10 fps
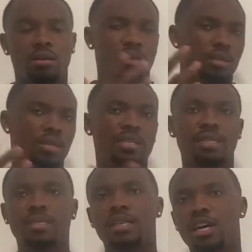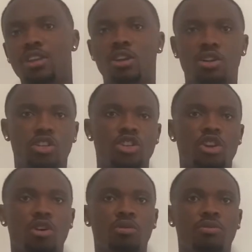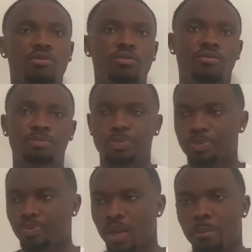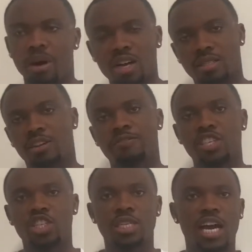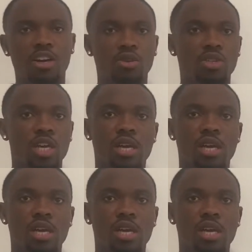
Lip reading: listening to other, boxing aficionados,